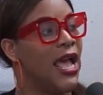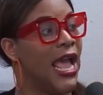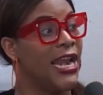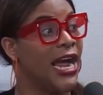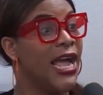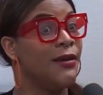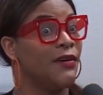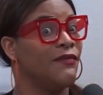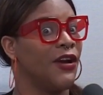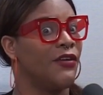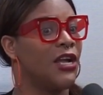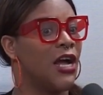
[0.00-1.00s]
And I am a
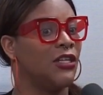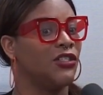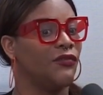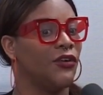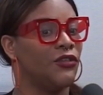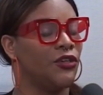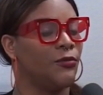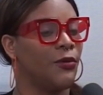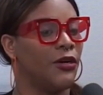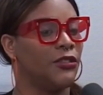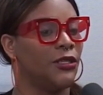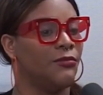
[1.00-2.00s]
very controversial
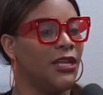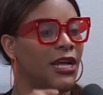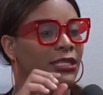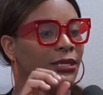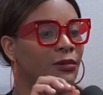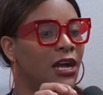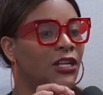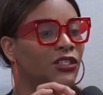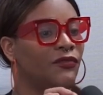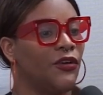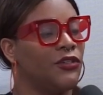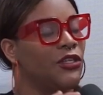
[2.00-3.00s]
person because I'm
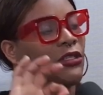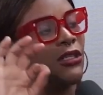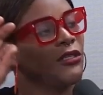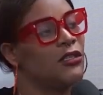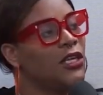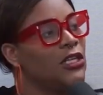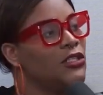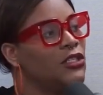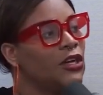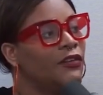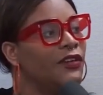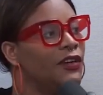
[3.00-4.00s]
controversial to
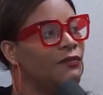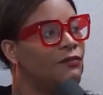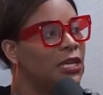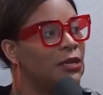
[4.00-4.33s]
conservative